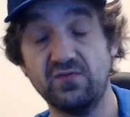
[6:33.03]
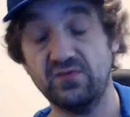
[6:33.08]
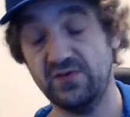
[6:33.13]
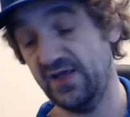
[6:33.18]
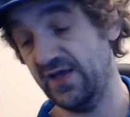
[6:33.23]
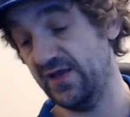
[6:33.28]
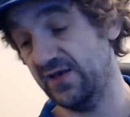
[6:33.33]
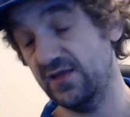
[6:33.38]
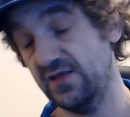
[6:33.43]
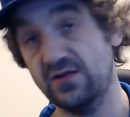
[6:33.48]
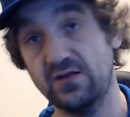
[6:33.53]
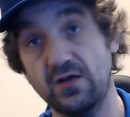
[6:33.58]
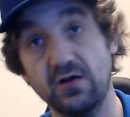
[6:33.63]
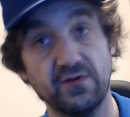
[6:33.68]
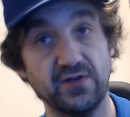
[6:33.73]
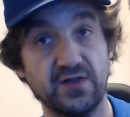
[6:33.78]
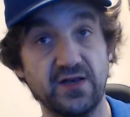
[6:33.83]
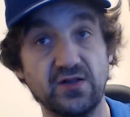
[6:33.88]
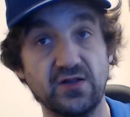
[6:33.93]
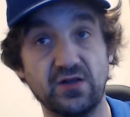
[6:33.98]
that is. Oh,
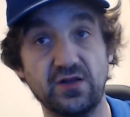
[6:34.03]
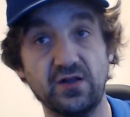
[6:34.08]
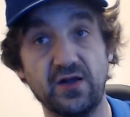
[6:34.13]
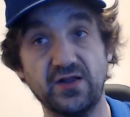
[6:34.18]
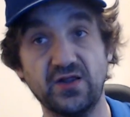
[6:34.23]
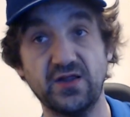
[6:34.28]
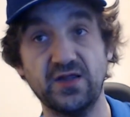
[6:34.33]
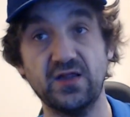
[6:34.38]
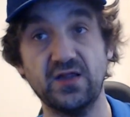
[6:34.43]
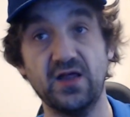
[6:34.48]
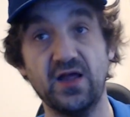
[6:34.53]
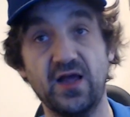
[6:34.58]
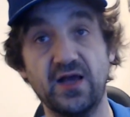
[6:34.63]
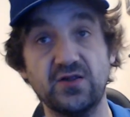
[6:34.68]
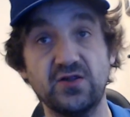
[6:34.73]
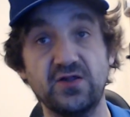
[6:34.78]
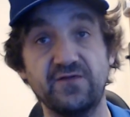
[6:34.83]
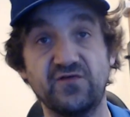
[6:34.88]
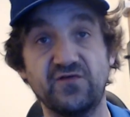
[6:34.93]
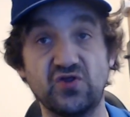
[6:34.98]
you can actually say actually
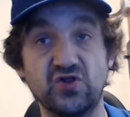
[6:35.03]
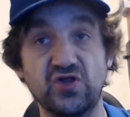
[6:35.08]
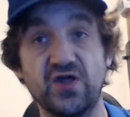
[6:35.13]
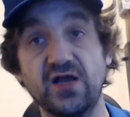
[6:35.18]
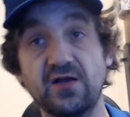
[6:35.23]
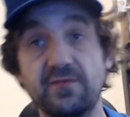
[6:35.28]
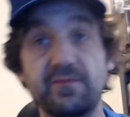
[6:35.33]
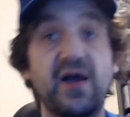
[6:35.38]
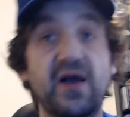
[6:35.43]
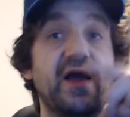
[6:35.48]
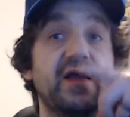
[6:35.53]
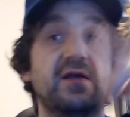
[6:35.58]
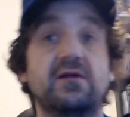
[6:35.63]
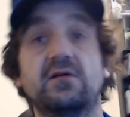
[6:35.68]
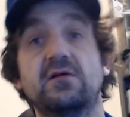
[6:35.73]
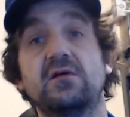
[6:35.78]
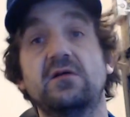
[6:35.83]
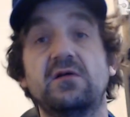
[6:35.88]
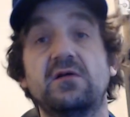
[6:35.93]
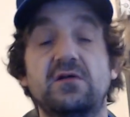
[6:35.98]
actually if you check my
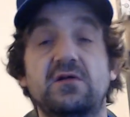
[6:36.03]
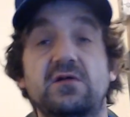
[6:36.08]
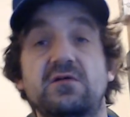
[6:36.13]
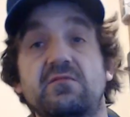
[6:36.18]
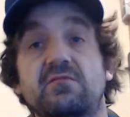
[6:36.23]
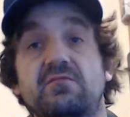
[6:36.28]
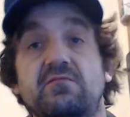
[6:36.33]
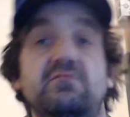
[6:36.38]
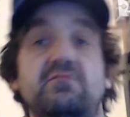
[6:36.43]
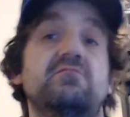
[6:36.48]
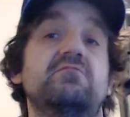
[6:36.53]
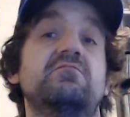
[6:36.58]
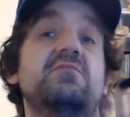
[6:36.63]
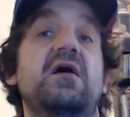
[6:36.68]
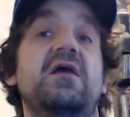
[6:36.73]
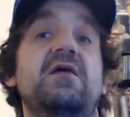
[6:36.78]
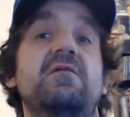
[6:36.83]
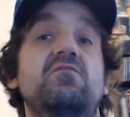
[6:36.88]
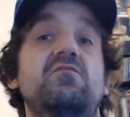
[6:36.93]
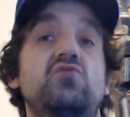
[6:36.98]

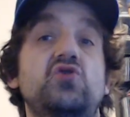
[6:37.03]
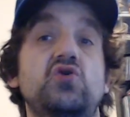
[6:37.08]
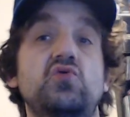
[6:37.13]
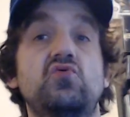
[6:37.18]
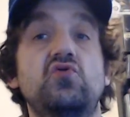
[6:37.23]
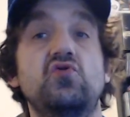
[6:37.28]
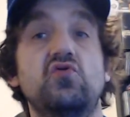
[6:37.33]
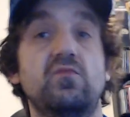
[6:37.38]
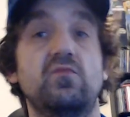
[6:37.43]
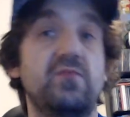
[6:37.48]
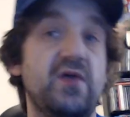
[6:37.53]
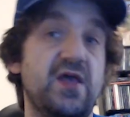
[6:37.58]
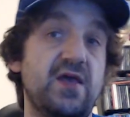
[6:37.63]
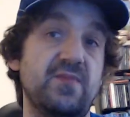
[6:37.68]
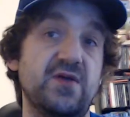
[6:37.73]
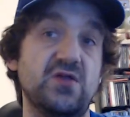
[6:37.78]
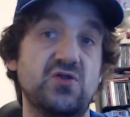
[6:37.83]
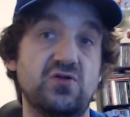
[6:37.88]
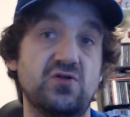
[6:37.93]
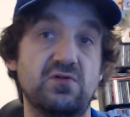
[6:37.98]
my YouTube
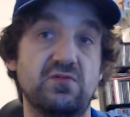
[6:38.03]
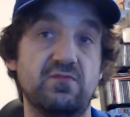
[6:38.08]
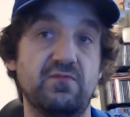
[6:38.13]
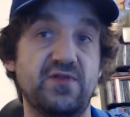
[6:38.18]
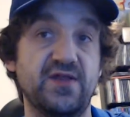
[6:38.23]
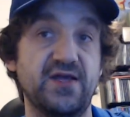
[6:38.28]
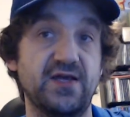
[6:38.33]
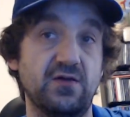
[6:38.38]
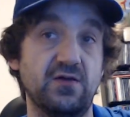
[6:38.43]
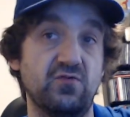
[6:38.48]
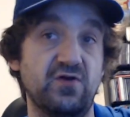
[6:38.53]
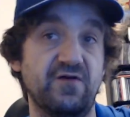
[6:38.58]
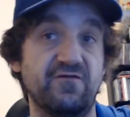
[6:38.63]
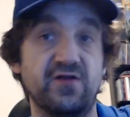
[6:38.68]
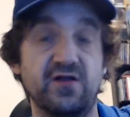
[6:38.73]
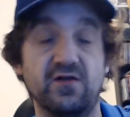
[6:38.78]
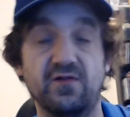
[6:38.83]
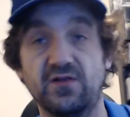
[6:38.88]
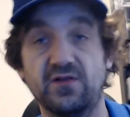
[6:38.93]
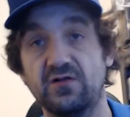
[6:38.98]
image thing, whatever
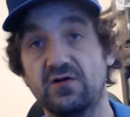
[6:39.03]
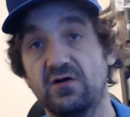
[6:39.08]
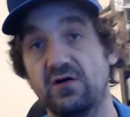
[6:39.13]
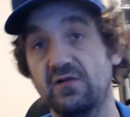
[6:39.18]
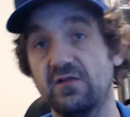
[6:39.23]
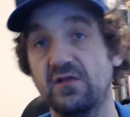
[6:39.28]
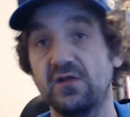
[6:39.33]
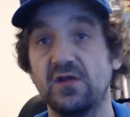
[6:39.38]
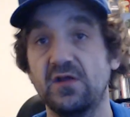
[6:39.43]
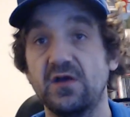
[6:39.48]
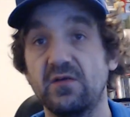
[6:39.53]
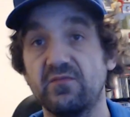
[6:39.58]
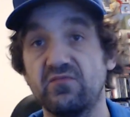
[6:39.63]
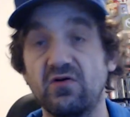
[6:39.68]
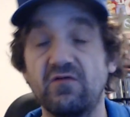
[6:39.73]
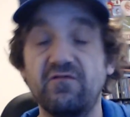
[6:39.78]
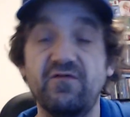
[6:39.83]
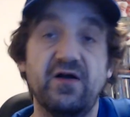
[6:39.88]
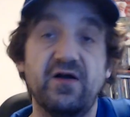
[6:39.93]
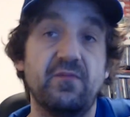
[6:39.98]
the hell it's called,
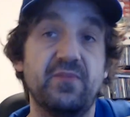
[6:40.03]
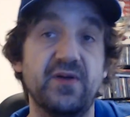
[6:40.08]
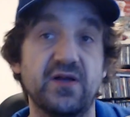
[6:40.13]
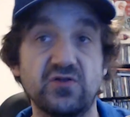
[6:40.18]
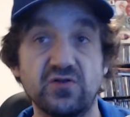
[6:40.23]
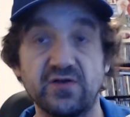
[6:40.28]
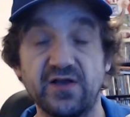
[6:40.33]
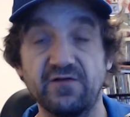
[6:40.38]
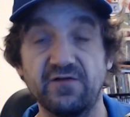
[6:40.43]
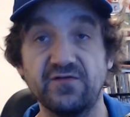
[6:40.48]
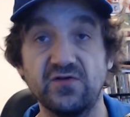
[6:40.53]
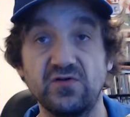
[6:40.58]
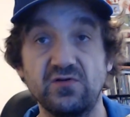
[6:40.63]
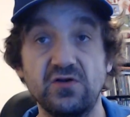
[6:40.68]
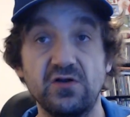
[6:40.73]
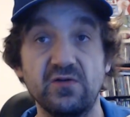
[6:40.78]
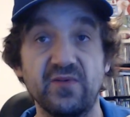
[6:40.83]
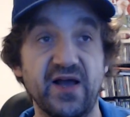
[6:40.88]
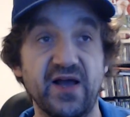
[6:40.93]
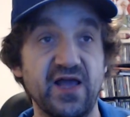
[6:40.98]
profile picture now for
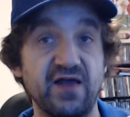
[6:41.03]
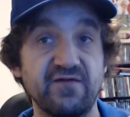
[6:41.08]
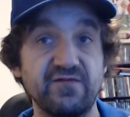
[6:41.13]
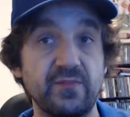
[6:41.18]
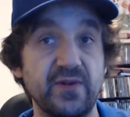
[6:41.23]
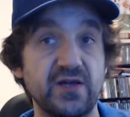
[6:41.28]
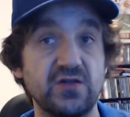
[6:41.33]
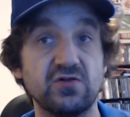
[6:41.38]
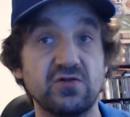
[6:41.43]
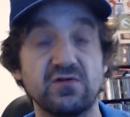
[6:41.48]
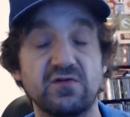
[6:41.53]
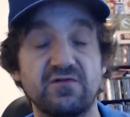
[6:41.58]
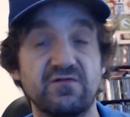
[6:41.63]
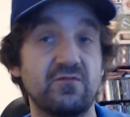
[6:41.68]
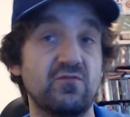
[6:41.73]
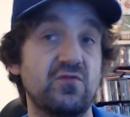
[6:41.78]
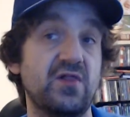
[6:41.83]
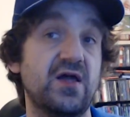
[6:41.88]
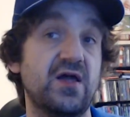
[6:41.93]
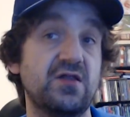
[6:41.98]
YouTube. I have a picture. It's
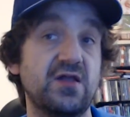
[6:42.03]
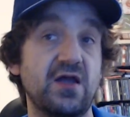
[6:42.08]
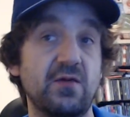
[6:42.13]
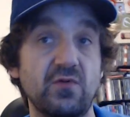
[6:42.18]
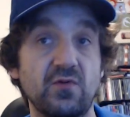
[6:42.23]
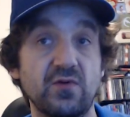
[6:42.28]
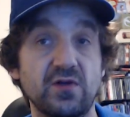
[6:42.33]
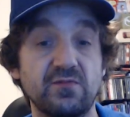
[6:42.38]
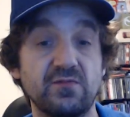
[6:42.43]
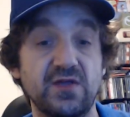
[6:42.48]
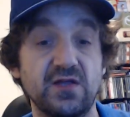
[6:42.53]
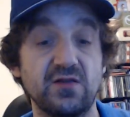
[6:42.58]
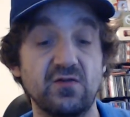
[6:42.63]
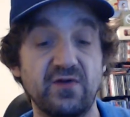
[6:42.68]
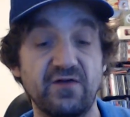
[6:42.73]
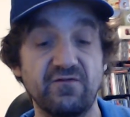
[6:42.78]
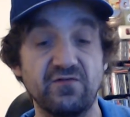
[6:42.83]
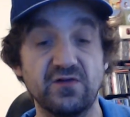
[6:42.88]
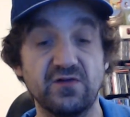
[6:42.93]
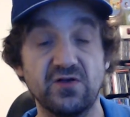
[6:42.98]
from the last time we went, me and the
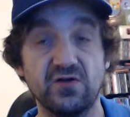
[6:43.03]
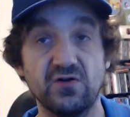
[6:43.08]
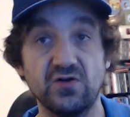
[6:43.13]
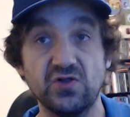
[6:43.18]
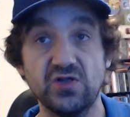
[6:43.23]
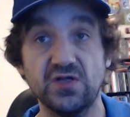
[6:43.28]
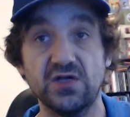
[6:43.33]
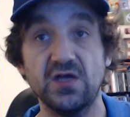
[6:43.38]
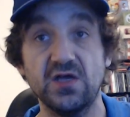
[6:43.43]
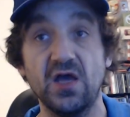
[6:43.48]
wife went to Hershey